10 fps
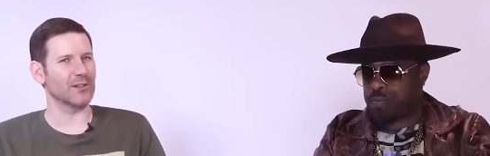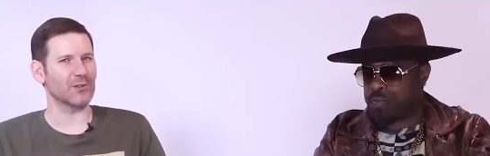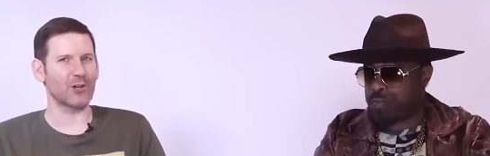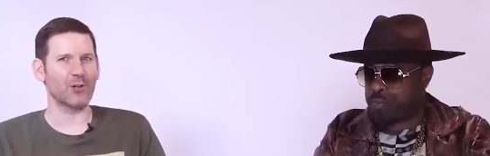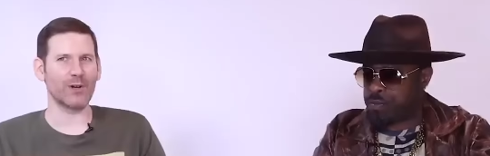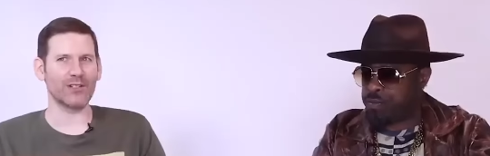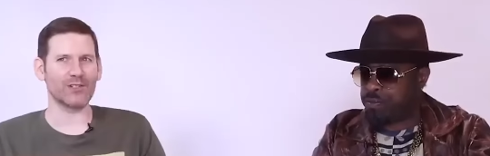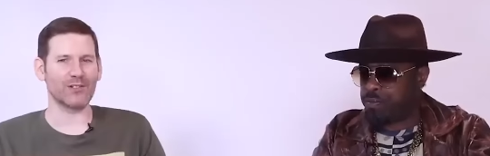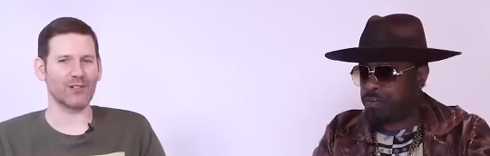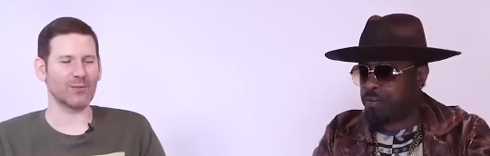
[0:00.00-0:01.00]
Speaker 1: a throwaway
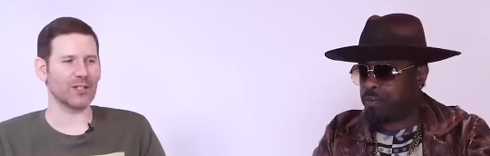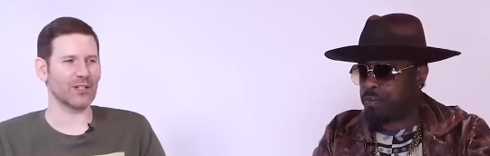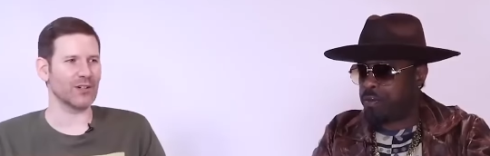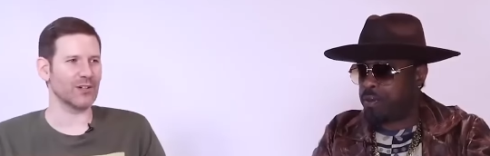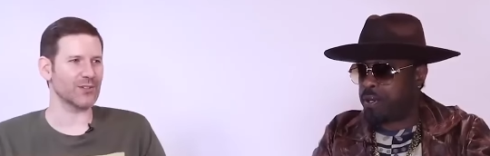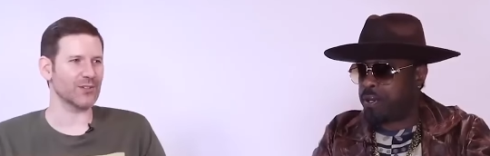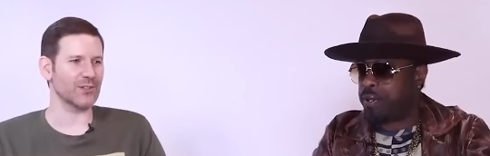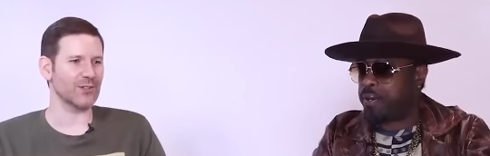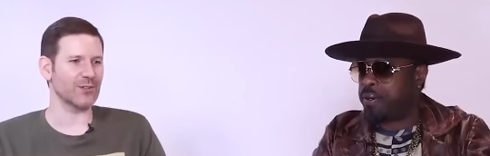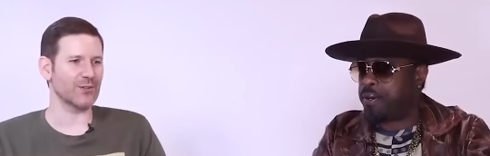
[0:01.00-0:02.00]
song, but it
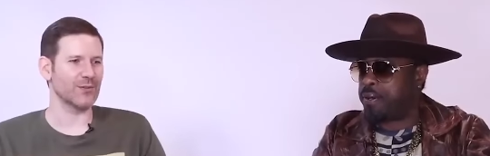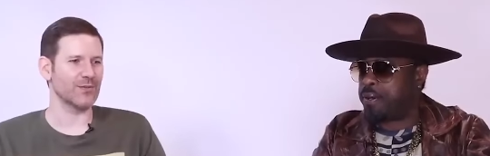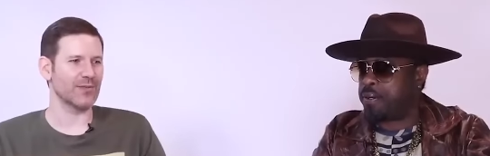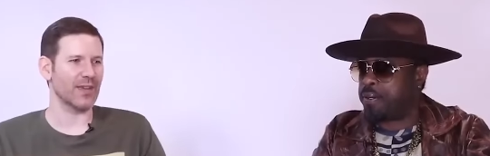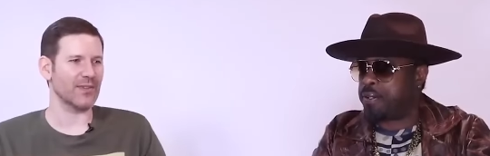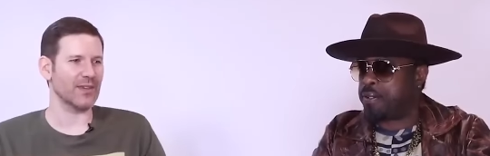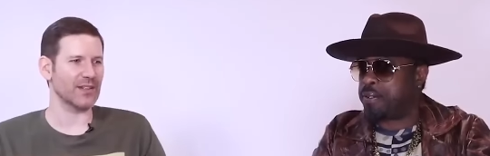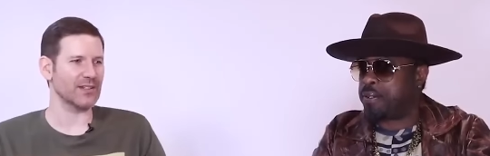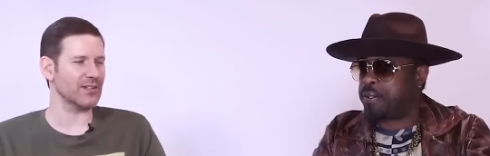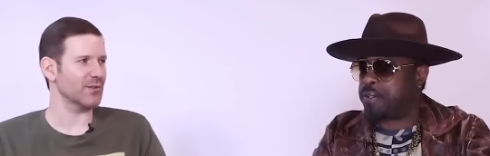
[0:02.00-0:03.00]
also I
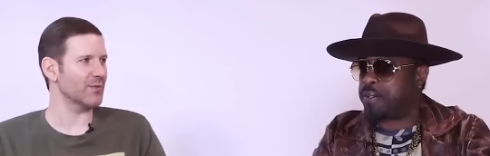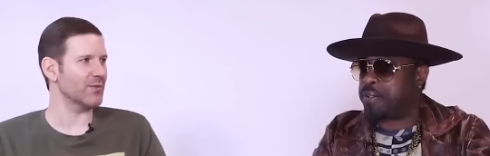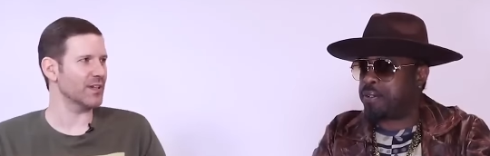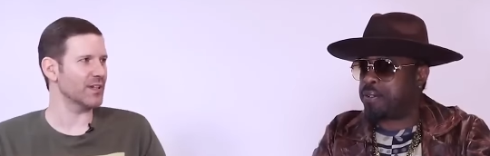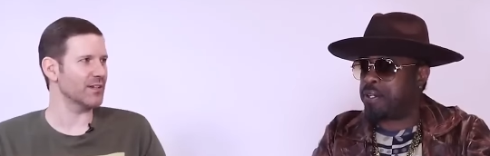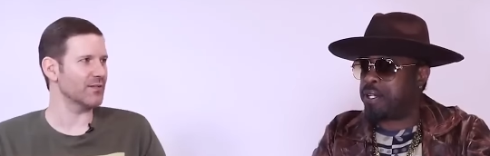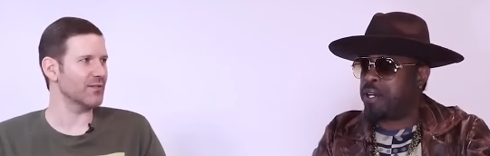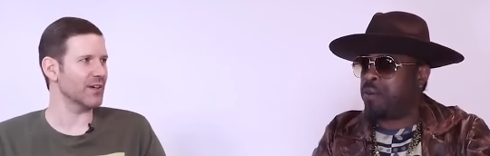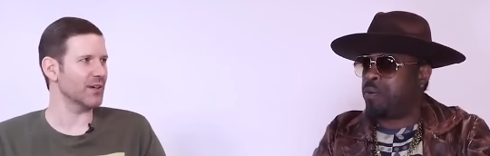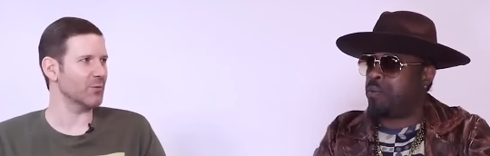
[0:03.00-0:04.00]
think still fit in
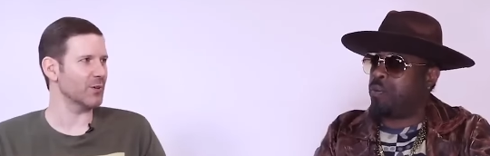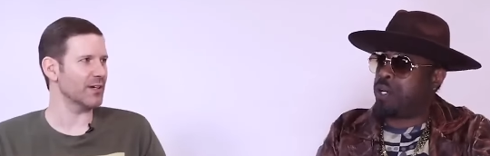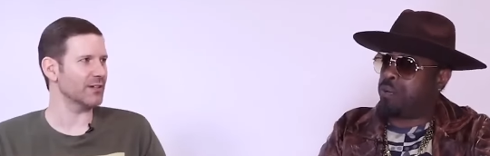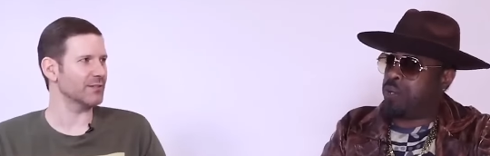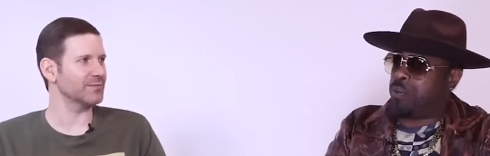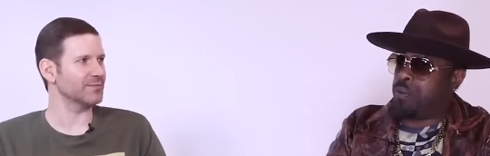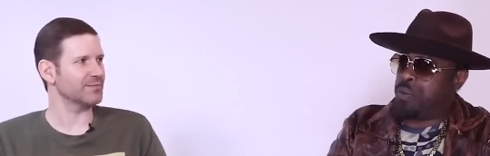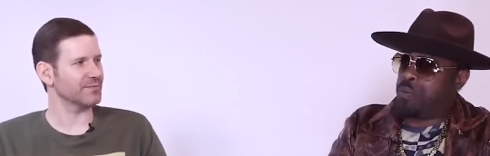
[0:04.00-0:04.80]
very well. When
Speaker 2: when when